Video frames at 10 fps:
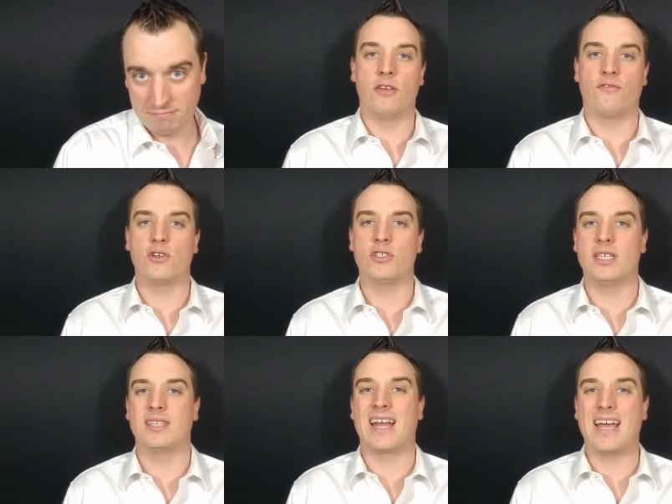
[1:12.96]
The first
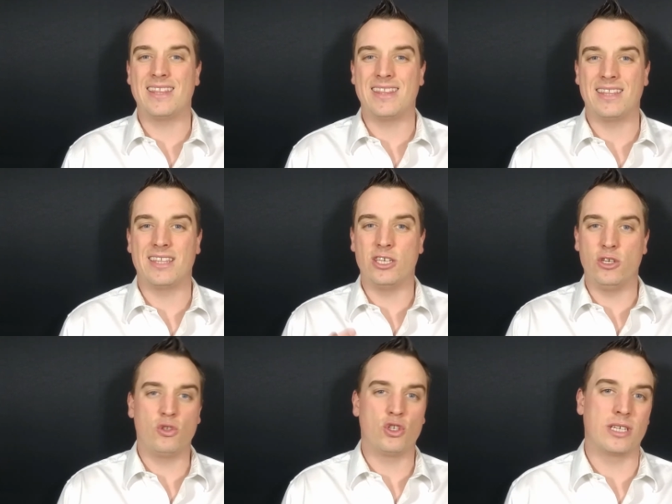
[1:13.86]
thing that I think that
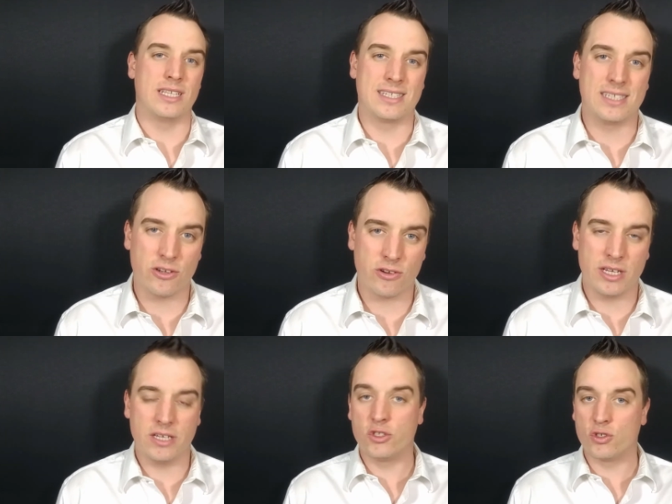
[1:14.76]
you should
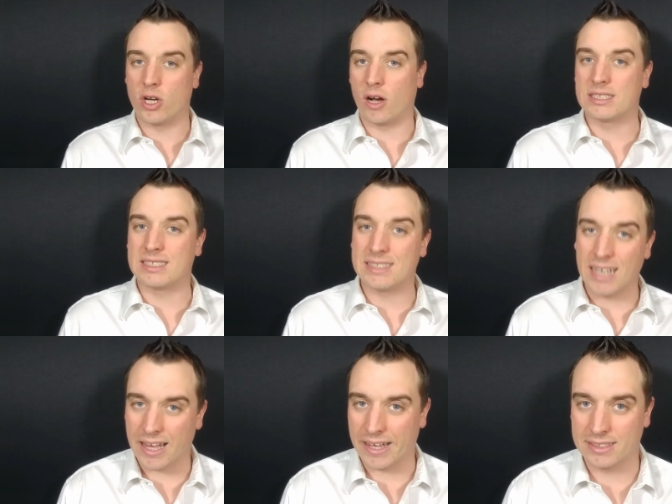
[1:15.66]
consider is your dog's
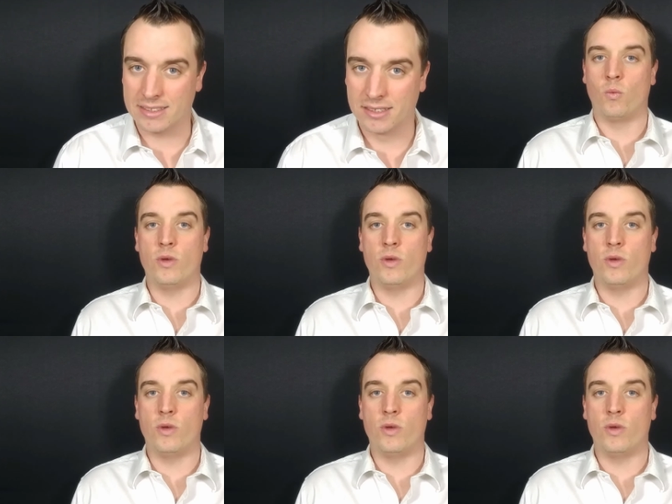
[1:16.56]
size.